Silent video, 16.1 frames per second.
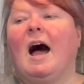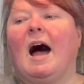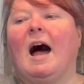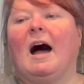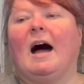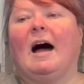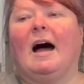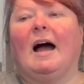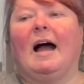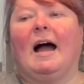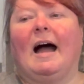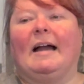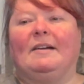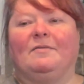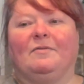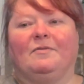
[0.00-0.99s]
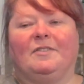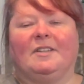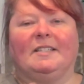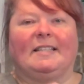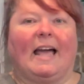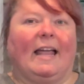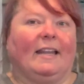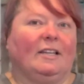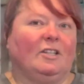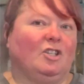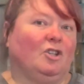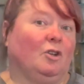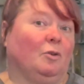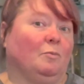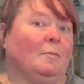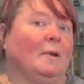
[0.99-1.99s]
I've decided
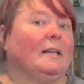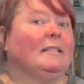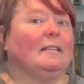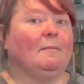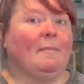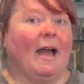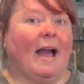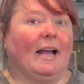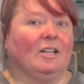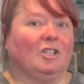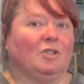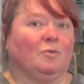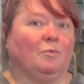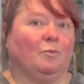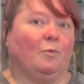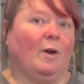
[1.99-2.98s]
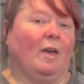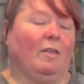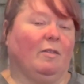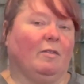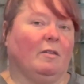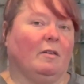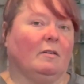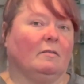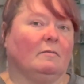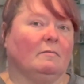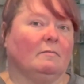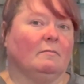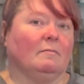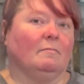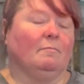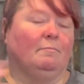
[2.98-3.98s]
to mix and match with
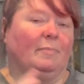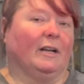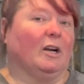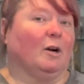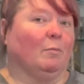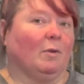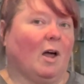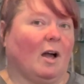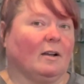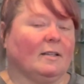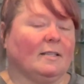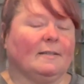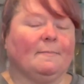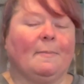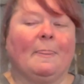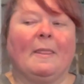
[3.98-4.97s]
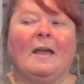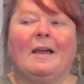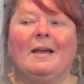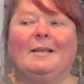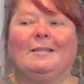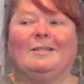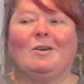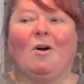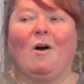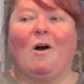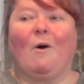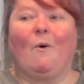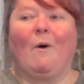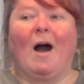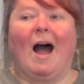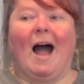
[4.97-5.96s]
bigger blocks.
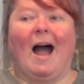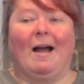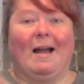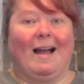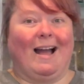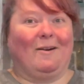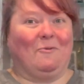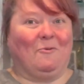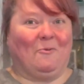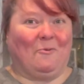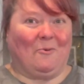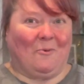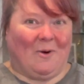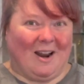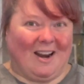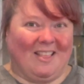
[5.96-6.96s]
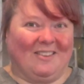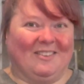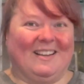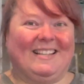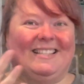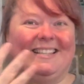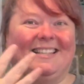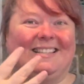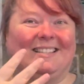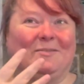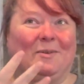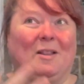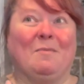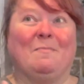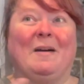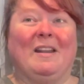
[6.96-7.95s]
So one of
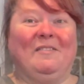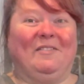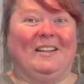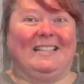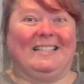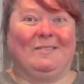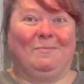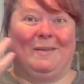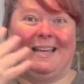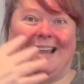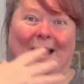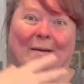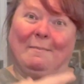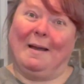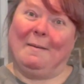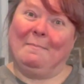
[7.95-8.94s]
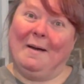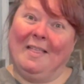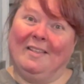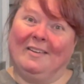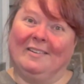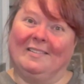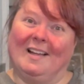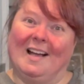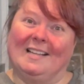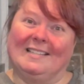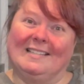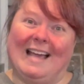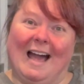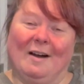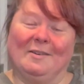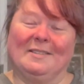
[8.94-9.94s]
the benefits of being at my mother-in-law's
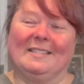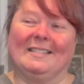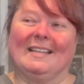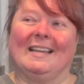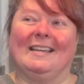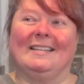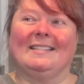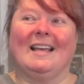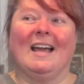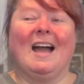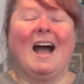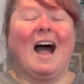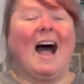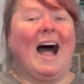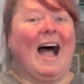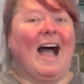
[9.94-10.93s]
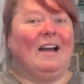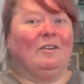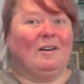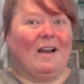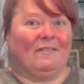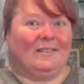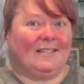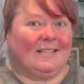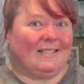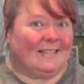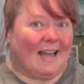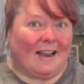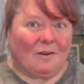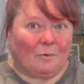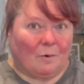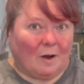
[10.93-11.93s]
house is I don't have a
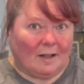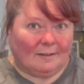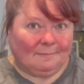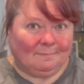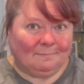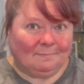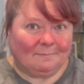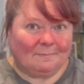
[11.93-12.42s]
design wall